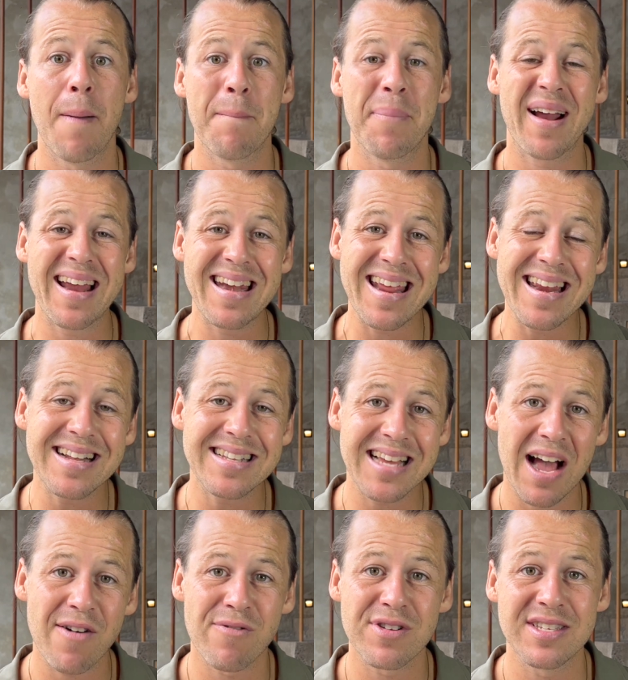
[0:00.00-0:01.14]
But I needed to
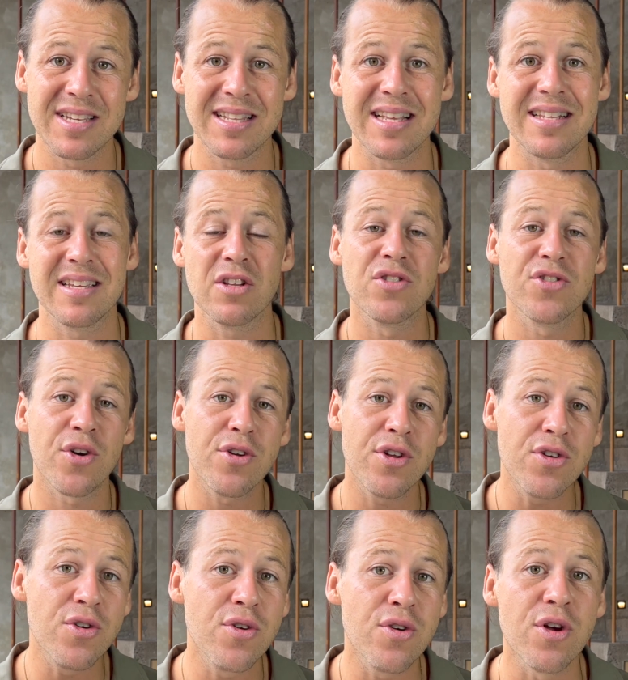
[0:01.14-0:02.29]
have resilience, and so do
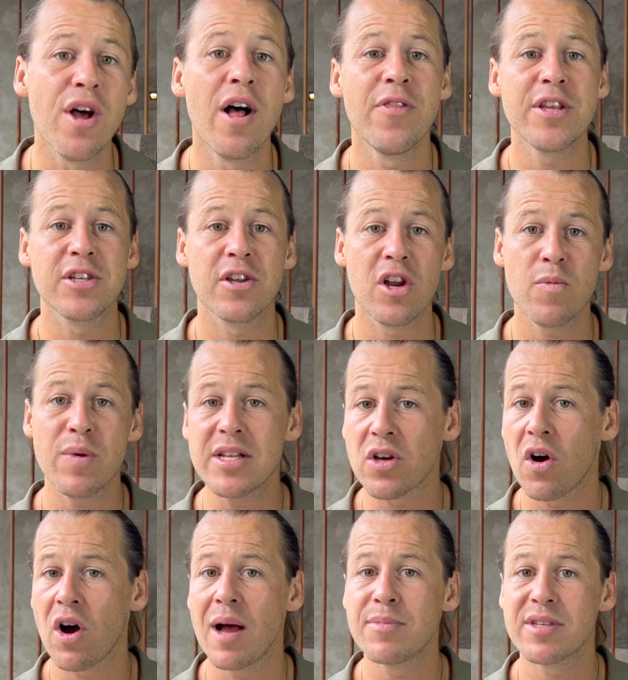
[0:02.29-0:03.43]
you. There's gonna be
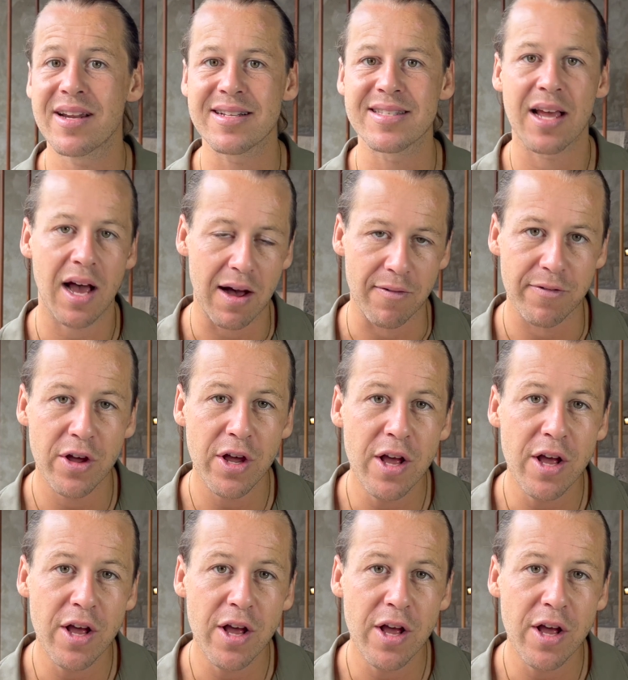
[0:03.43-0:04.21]
times that are tough.